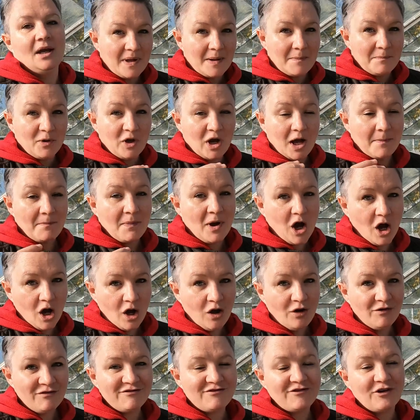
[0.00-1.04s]
But
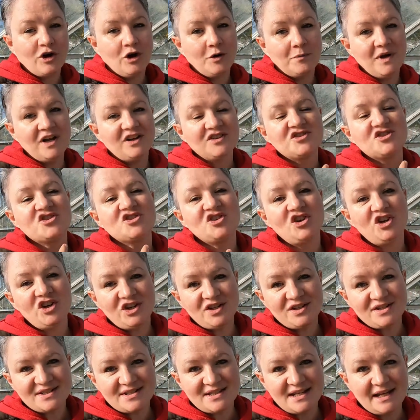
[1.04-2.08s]
apart from
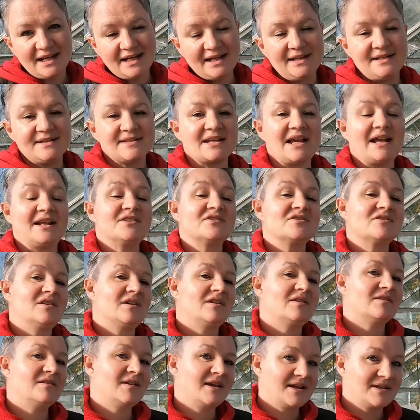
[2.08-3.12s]
certain seeds and
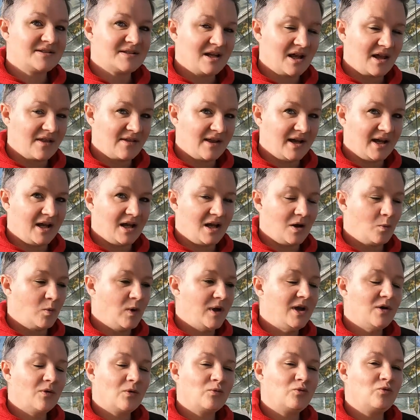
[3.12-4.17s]
certain things like that,
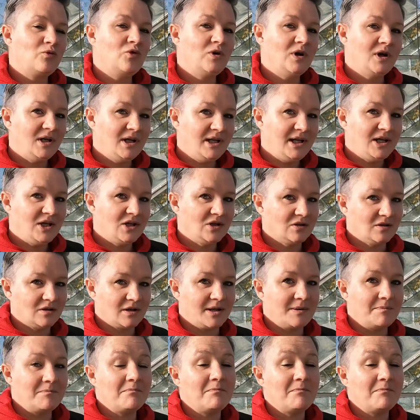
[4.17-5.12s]
we are really cutting